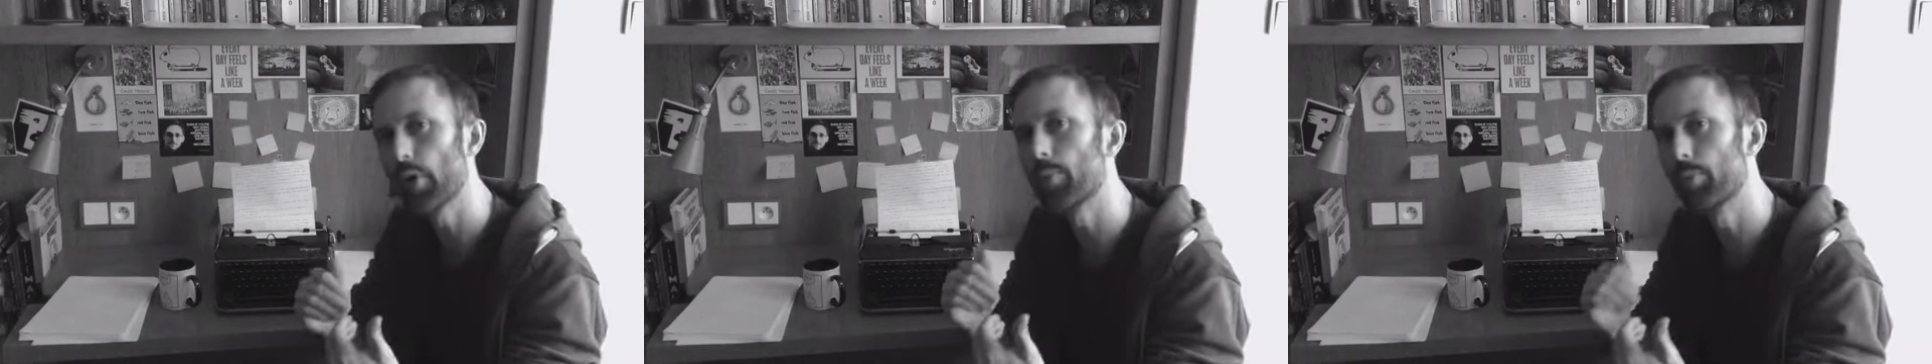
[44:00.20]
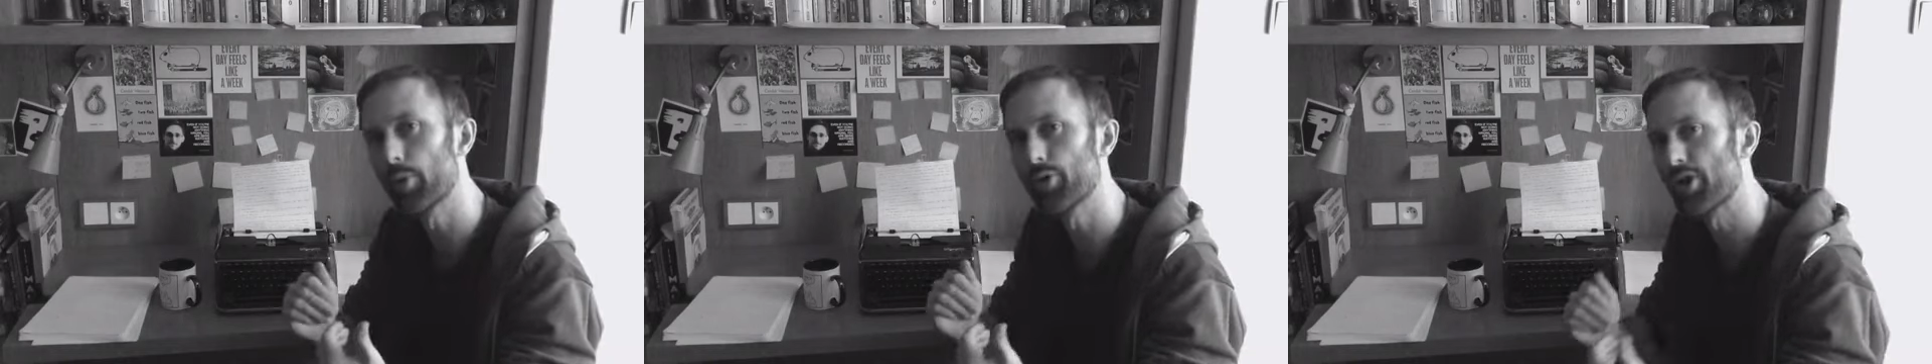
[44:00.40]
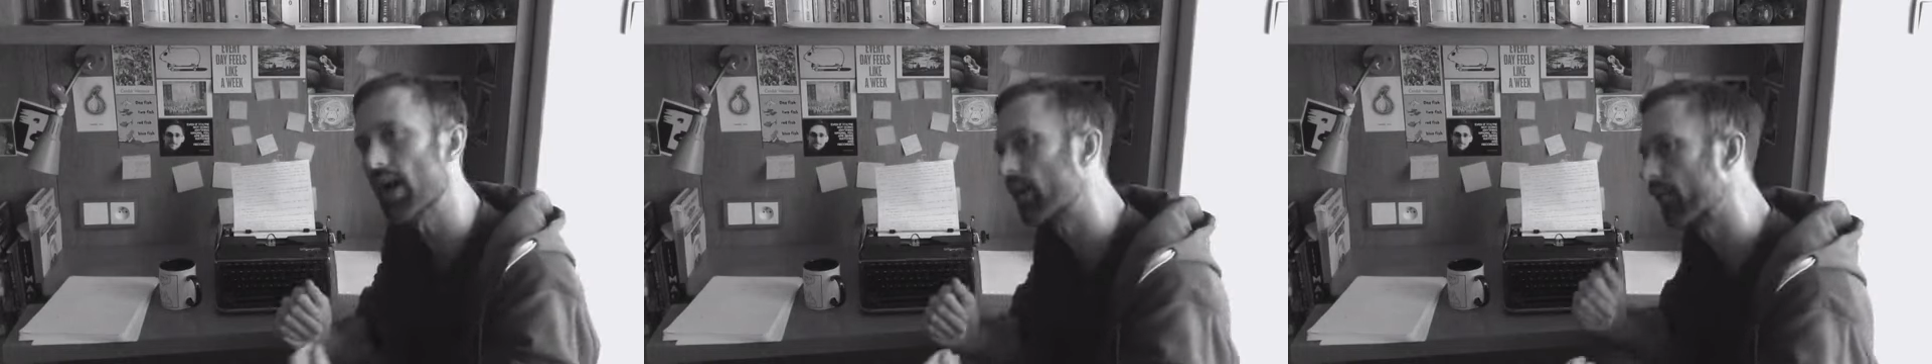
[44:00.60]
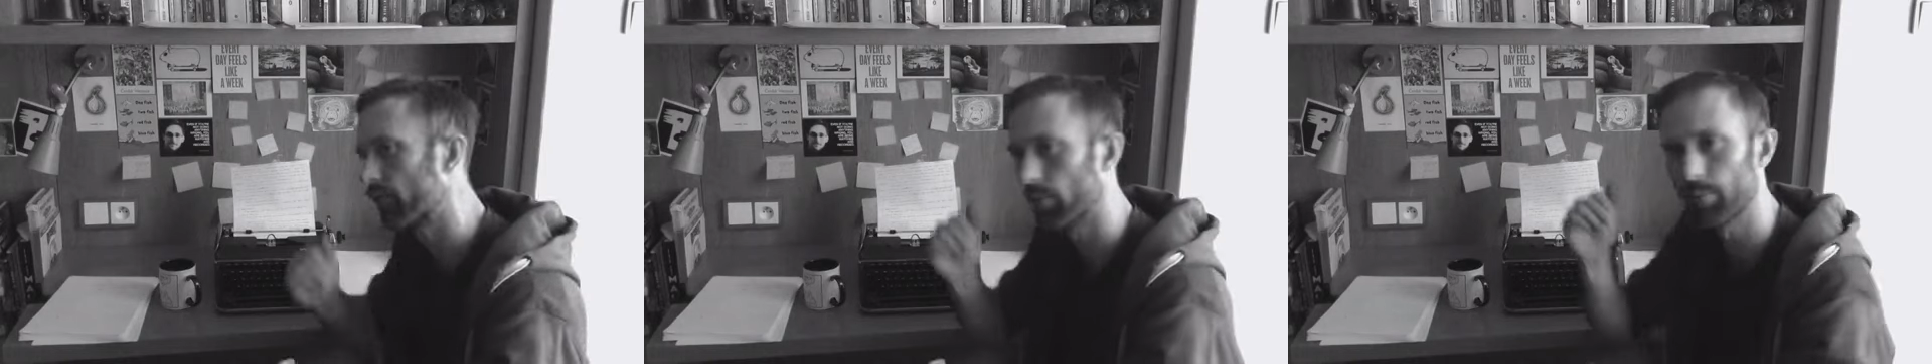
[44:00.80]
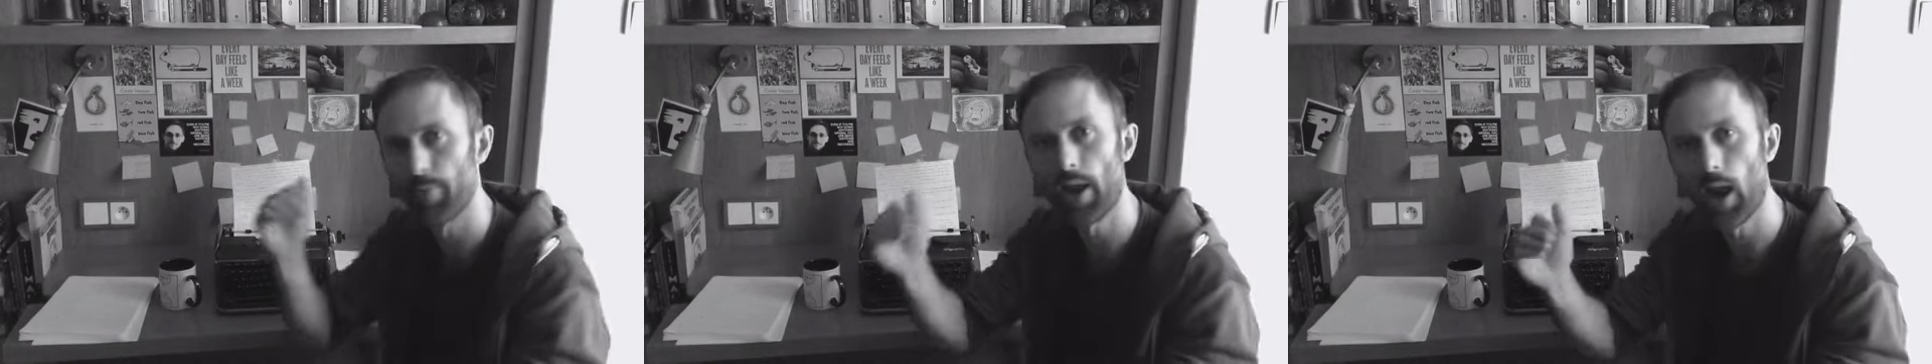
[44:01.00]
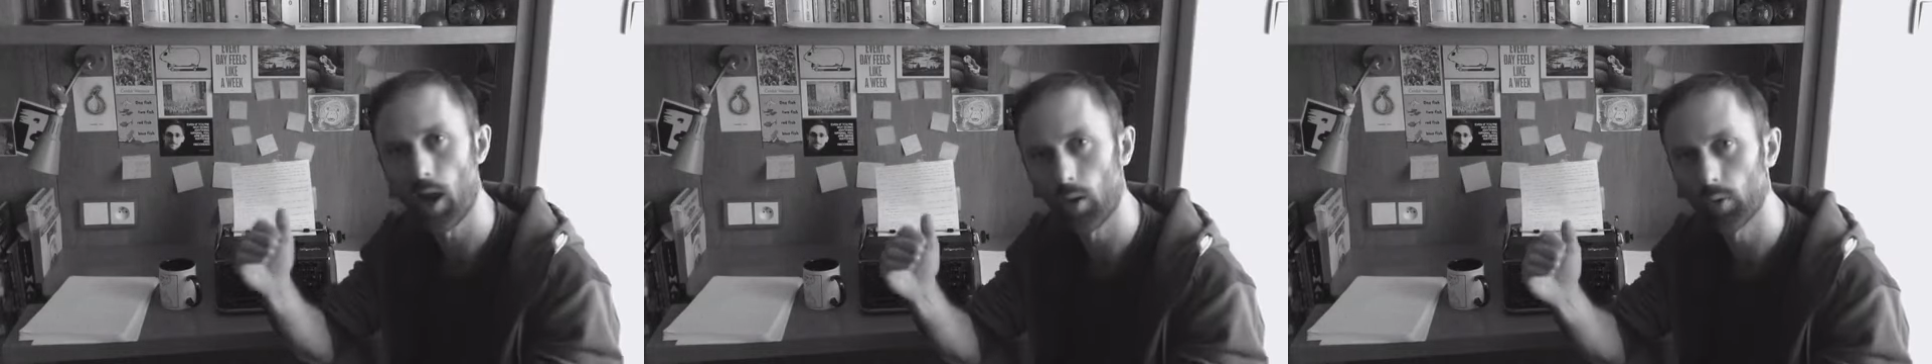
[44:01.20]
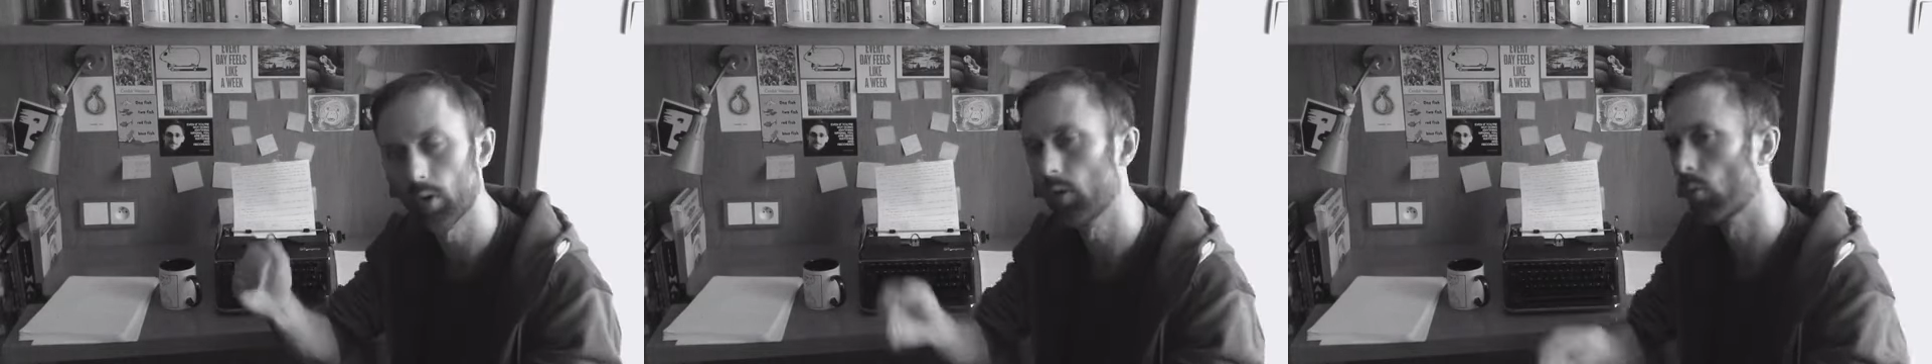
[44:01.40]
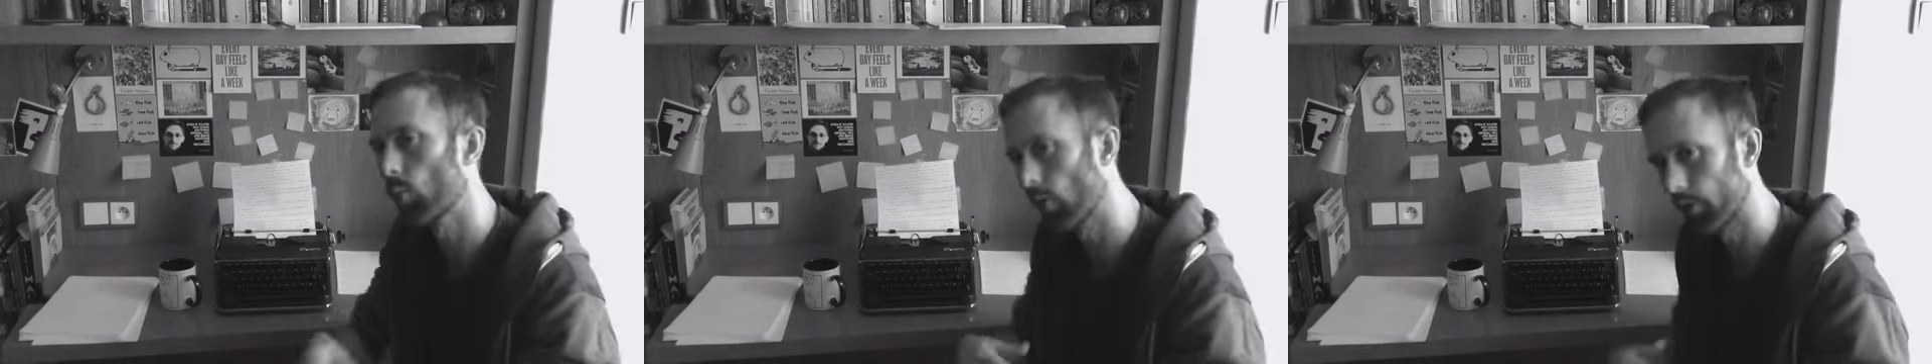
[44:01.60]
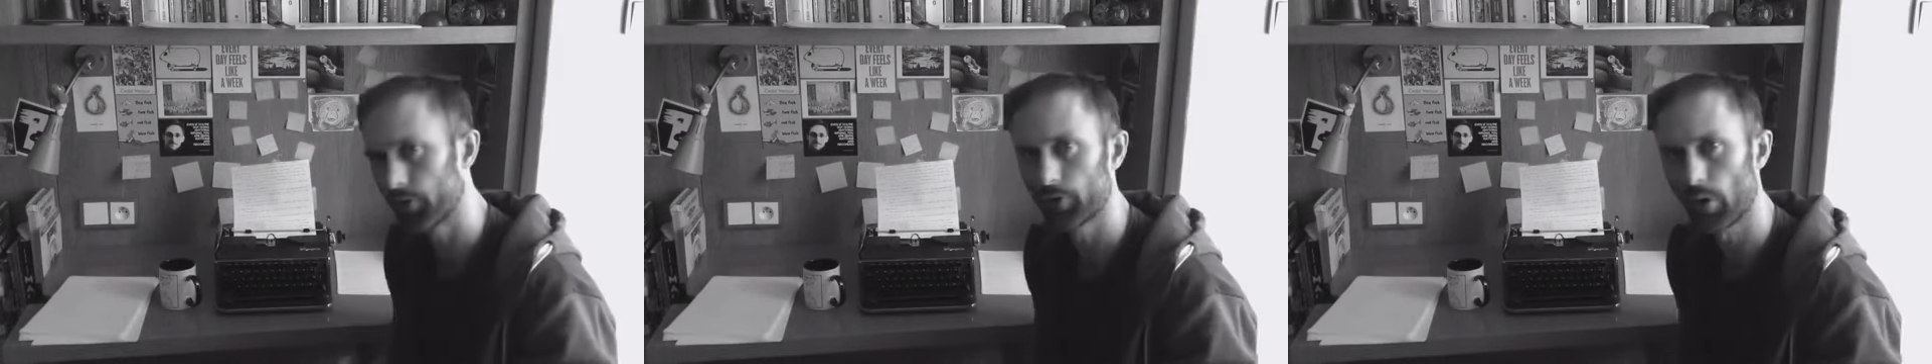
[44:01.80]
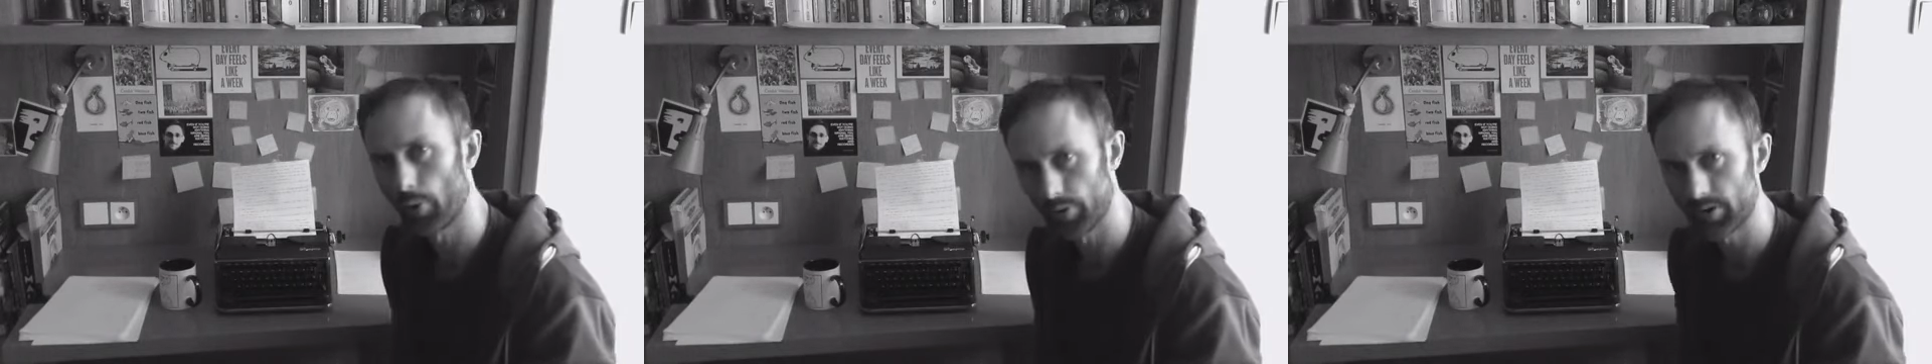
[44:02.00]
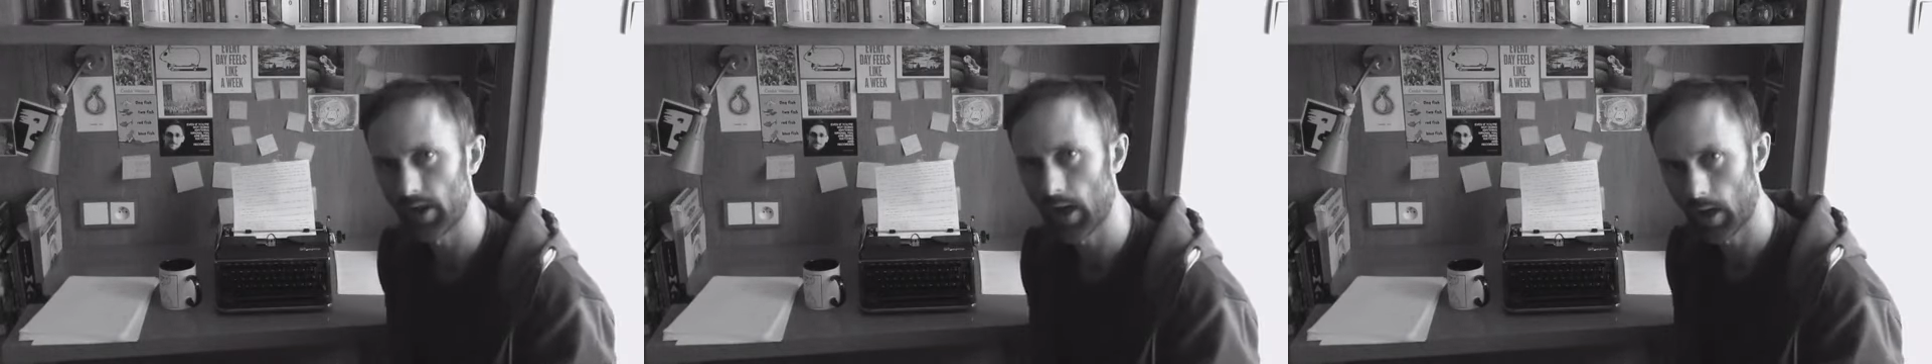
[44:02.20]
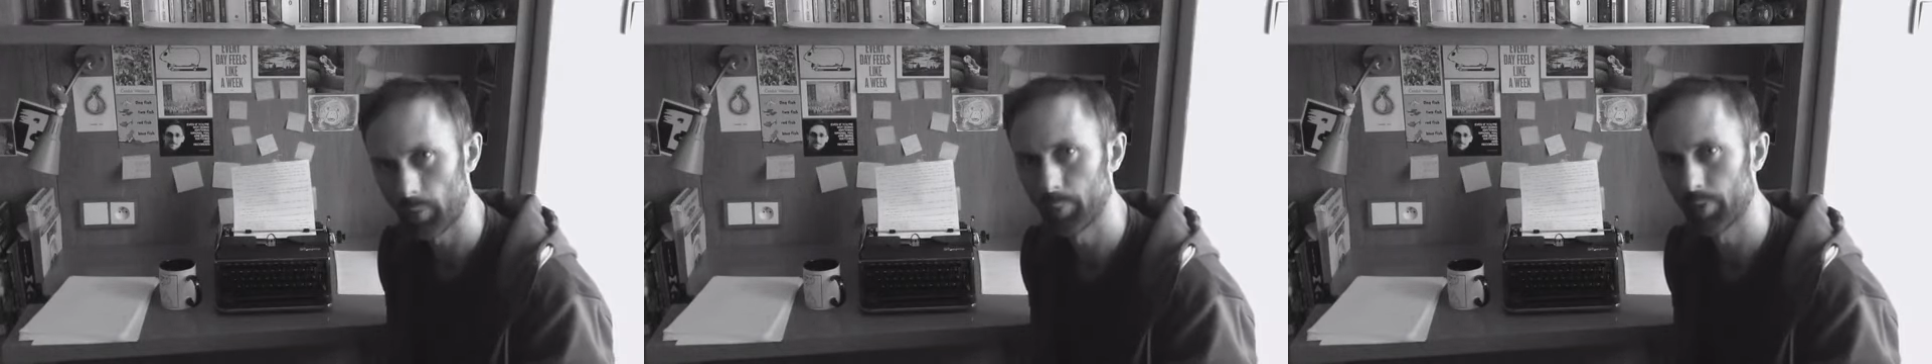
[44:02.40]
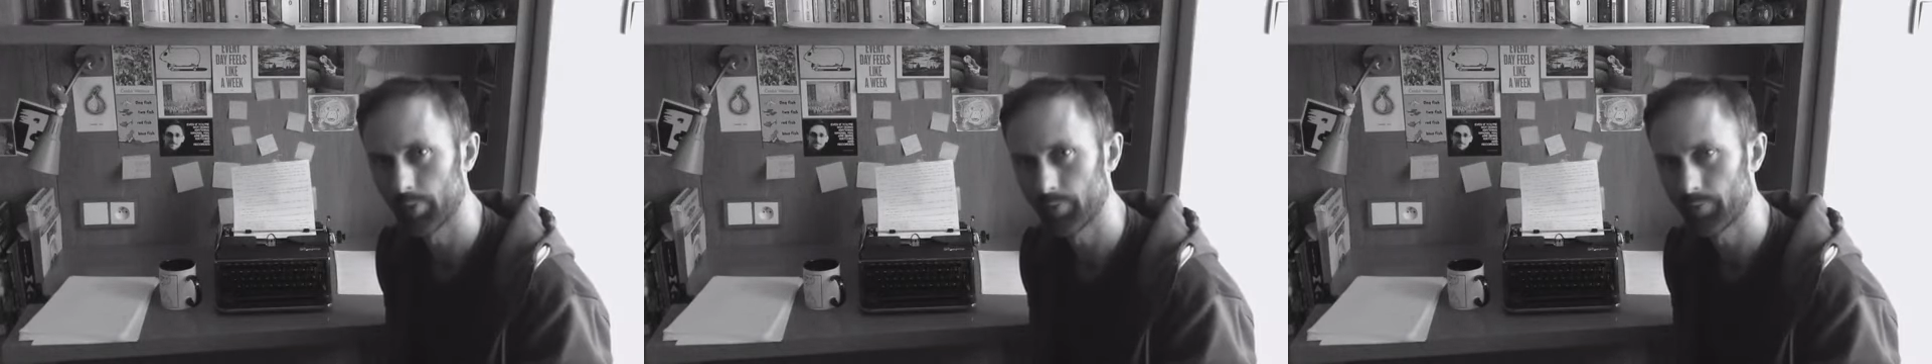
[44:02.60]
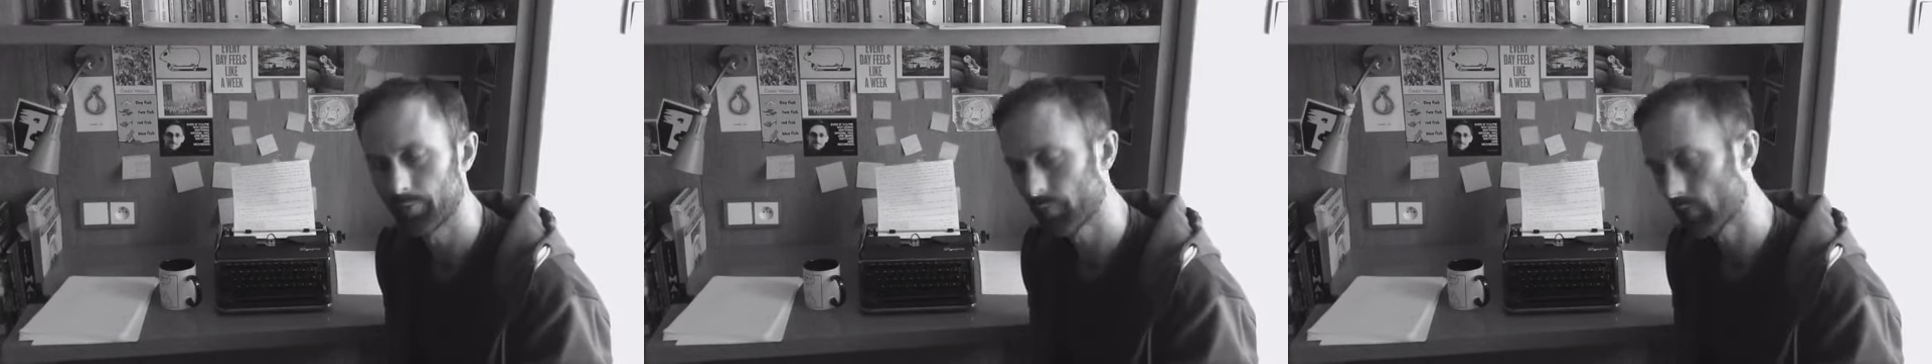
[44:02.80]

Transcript: we project from now, what's going to happen?